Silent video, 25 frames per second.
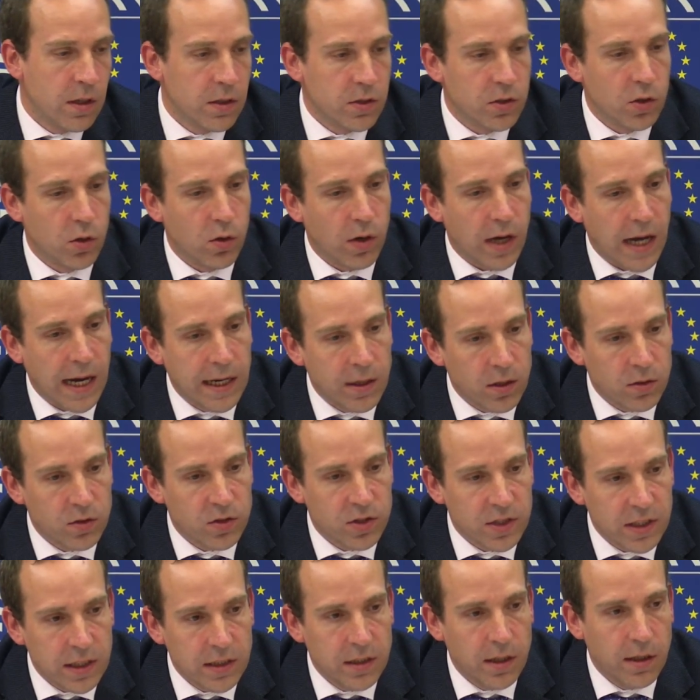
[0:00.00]
So I
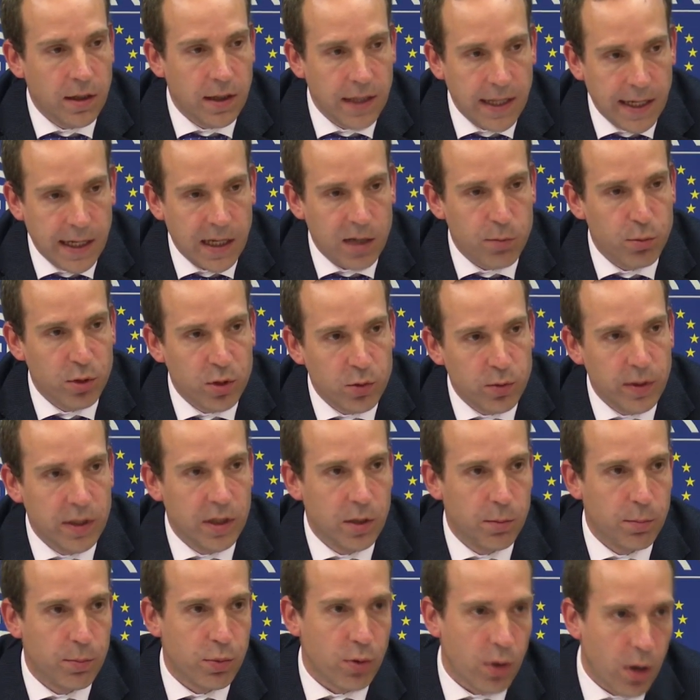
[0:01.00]
don't see the link
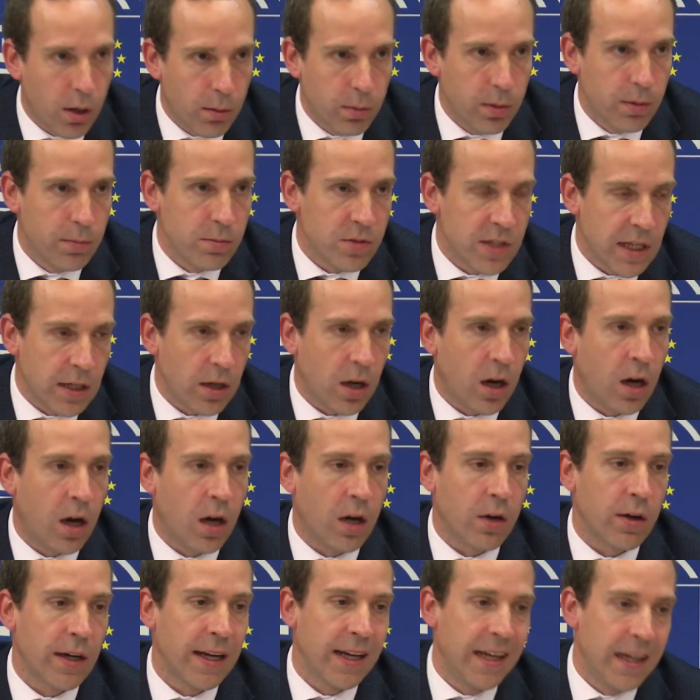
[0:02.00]
between the problems that
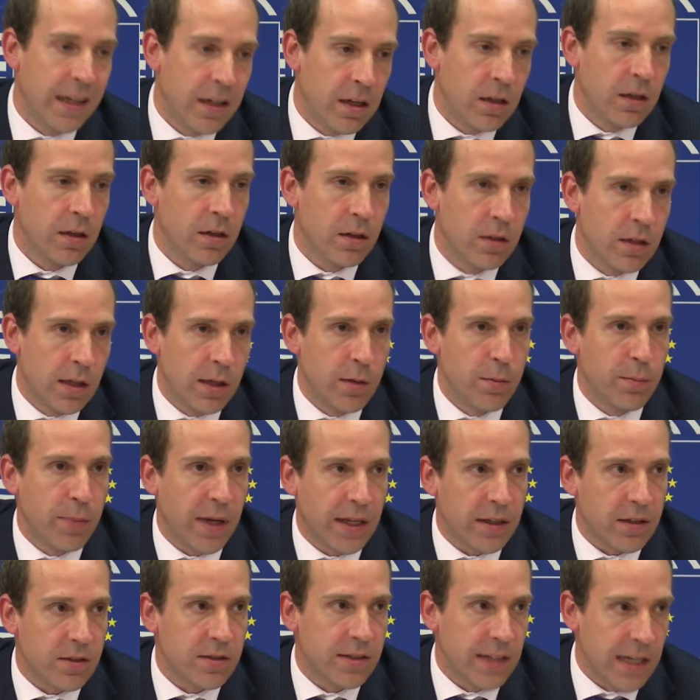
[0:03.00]
are in the
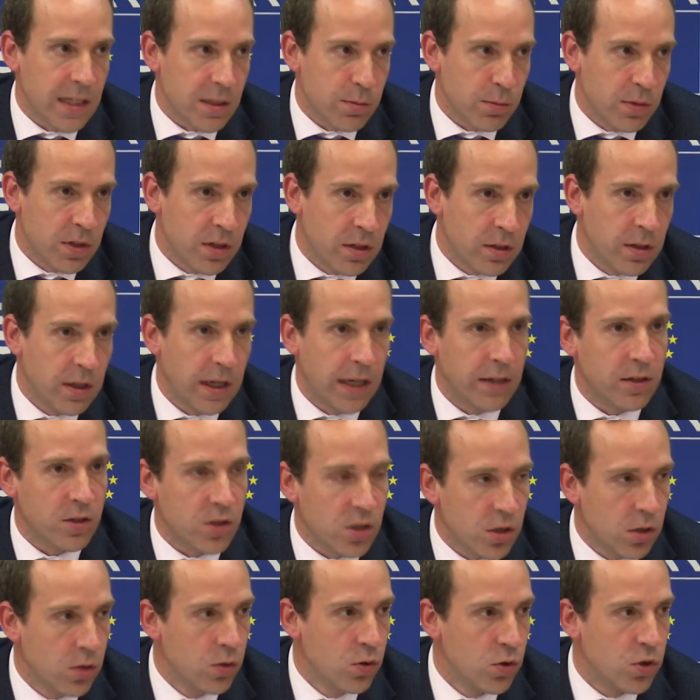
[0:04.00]
impact assessment and the
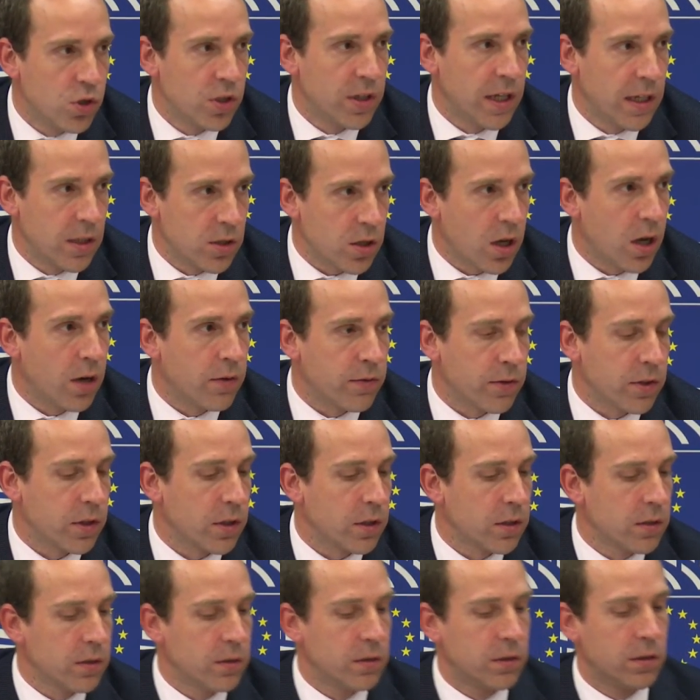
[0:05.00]
solution that is offered.